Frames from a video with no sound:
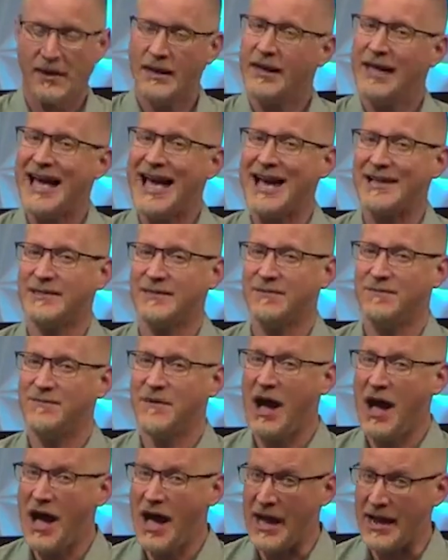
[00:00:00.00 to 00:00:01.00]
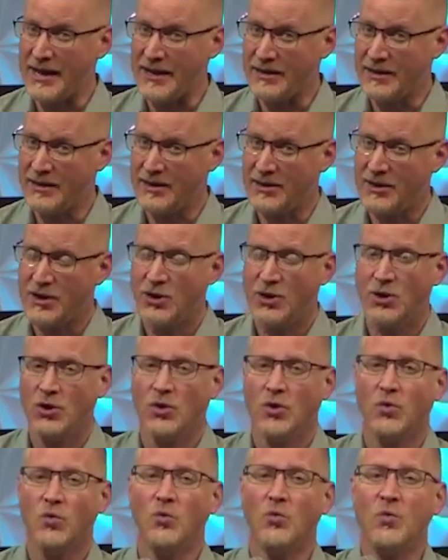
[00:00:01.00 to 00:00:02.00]
At the Vine,
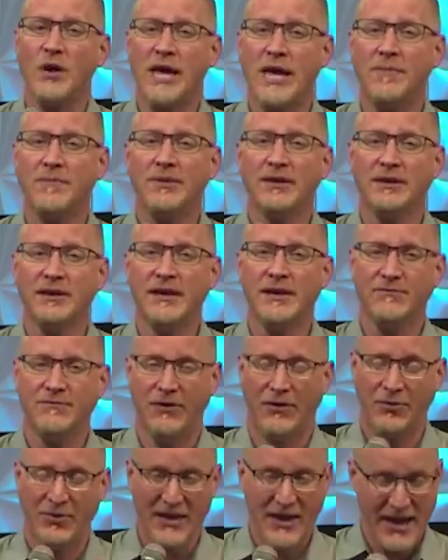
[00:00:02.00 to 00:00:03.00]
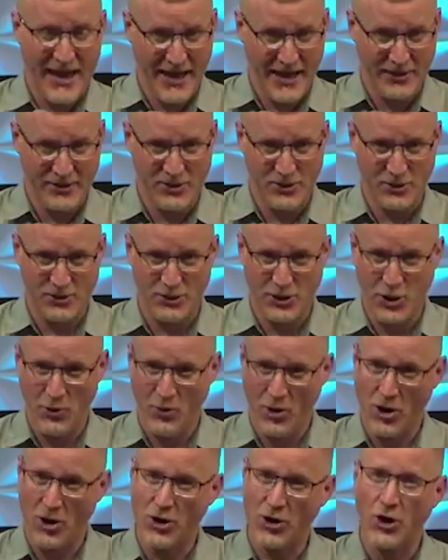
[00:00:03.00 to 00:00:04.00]
we believe that the answer to
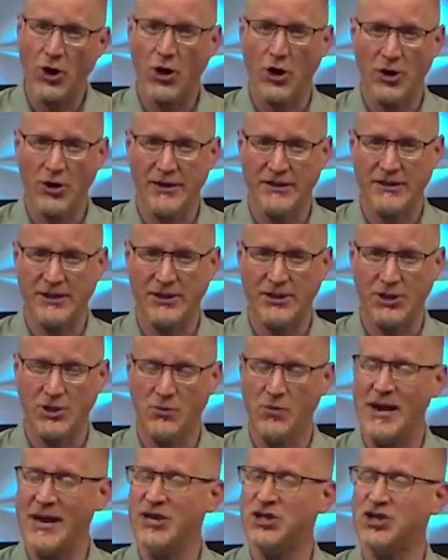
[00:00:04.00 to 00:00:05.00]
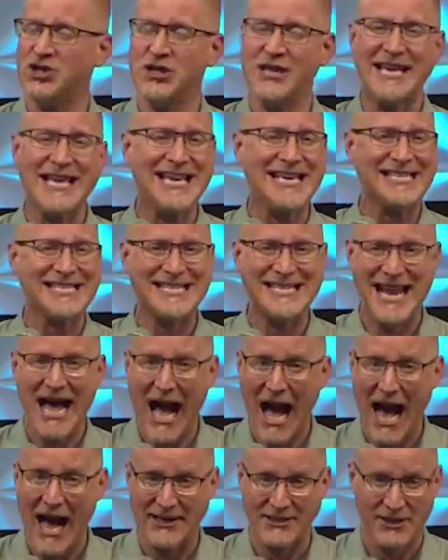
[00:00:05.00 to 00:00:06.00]
our current situation is
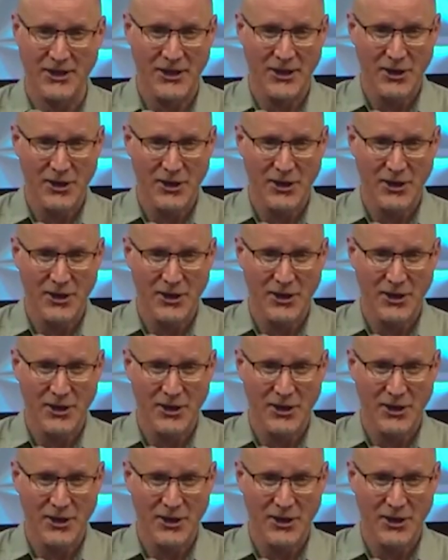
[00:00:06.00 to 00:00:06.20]
not